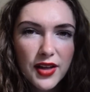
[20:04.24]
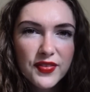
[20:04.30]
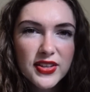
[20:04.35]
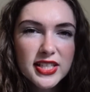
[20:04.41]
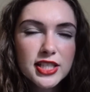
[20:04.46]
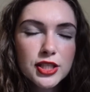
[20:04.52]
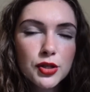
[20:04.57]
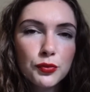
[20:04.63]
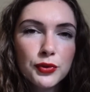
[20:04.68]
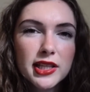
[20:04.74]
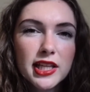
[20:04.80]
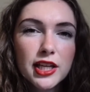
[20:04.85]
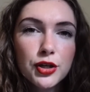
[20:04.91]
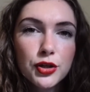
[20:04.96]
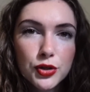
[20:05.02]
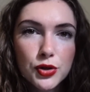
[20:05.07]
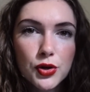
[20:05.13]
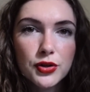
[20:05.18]
This is a really
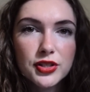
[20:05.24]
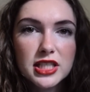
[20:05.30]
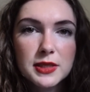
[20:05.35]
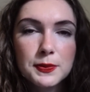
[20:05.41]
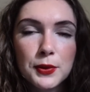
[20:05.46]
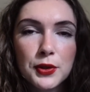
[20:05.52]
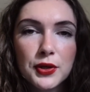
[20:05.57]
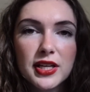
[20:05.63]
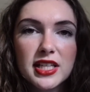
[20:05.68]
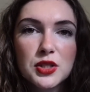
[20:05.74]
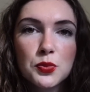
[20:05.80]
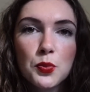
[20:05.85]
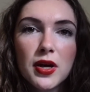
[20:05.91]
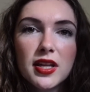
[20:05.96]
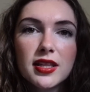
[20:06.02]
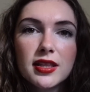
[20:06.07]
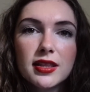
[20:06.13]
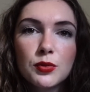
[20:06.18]
nuanced book. It's
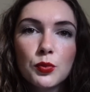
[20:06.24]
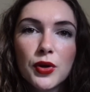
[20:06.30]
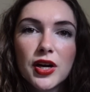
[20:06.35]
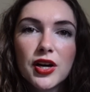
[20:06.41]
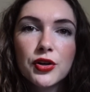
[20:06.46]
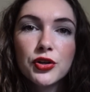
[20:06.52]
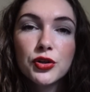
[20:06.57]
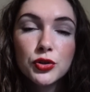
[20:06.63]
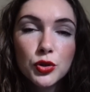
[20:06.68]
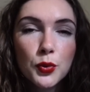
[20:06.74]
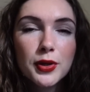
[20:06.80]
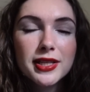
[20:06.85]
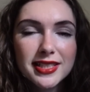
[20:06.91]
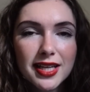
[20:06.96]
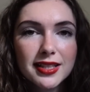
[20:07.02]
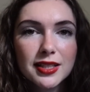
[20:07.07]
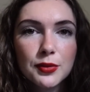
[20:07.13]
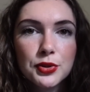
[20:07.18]
one where you know
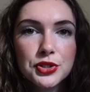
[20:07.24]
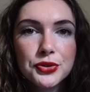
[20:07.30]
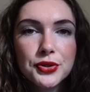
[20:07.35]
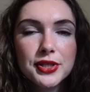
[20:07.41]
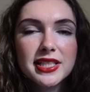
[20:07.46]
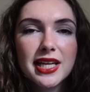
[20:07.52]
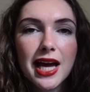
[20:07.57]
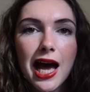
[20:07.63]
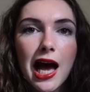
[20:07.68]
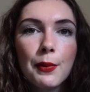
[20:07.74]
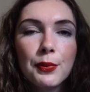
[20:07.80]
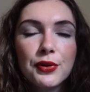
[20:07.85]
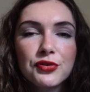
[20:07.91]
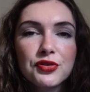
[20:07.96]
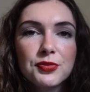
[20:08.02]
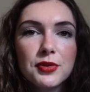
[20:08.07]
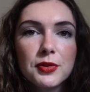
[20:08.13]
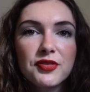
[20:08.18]
exactly what's going to
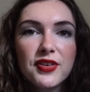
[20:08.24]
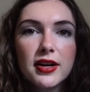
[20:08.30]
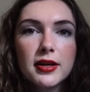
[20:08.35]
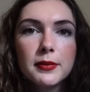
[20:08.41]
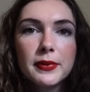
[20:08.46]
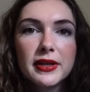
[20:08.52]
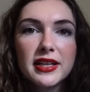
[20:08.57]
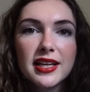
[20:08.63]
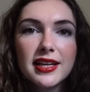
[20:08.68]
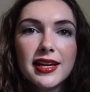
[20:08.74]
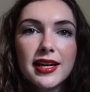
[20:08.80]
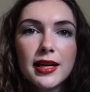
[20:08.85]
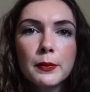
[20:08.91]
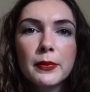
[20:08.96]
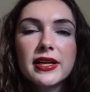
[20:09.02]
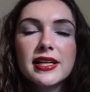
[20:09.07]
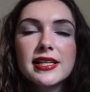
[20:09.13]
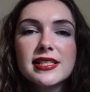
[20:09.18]
happen from the very
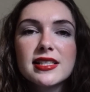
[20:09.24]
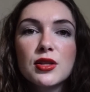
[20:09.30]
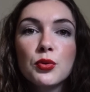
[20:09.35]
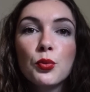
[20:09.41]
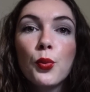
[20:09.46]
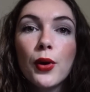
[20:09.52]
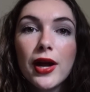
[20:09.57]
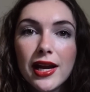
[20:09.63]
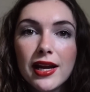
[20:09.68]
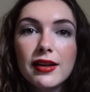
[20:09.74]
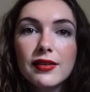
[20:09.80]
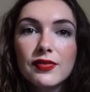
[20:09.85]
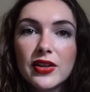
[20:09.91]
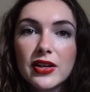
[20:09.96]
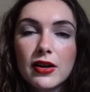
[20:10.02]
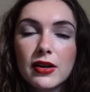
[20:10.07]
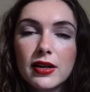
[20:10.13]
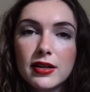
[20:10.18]
beginning, but it's the way
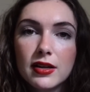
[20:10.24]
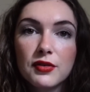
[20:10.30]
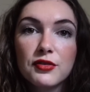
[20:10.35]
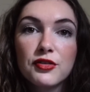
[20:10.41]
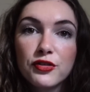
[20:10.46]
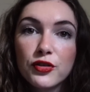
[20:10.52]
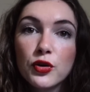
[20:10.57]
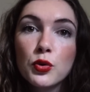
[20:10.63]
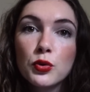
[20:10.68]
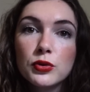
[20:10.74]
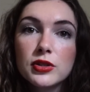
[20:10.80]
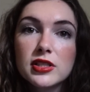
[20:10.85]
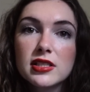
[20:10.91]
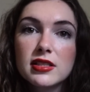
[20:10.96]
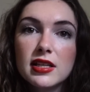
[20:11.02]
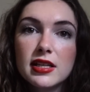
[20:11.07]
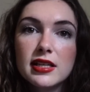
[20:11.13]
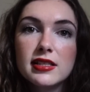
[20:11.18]
that it
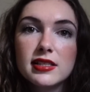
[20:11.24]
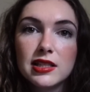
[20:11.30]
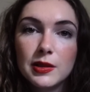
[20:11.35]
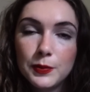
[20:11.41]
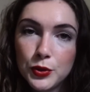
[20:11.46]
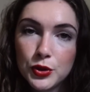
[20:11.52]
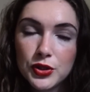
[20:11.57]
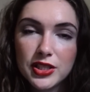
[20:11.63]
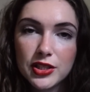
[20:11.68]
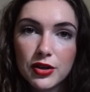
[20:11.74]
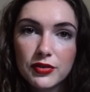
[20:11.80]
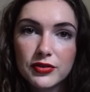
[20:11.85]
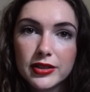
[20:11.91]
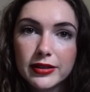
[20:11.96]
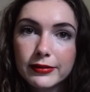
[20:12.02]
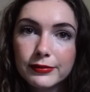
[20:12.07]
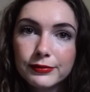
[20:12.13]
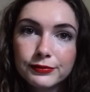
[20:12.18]
unfolds that is the beauty of
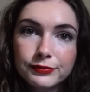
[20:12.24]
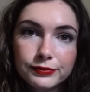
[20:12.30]
it.